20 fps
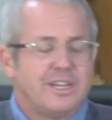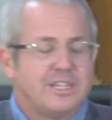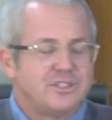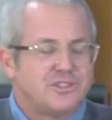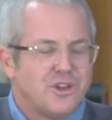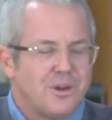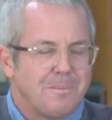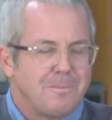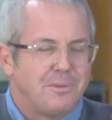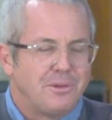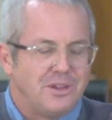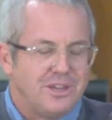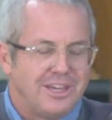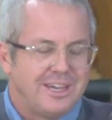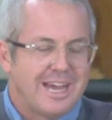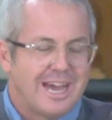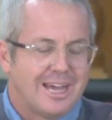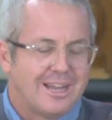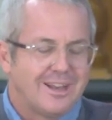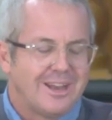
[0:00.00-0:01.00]
is not
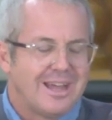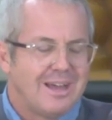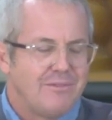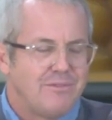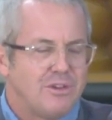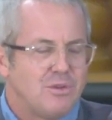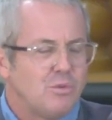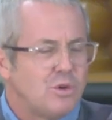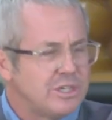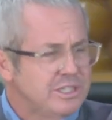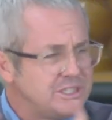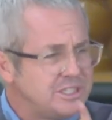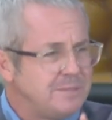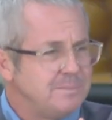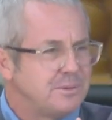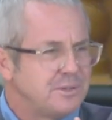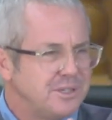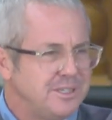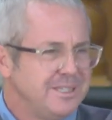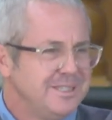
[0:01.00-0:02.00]
being unloving. What is he
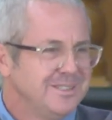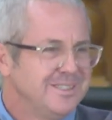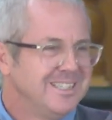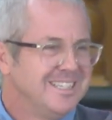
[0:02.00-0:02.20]
being?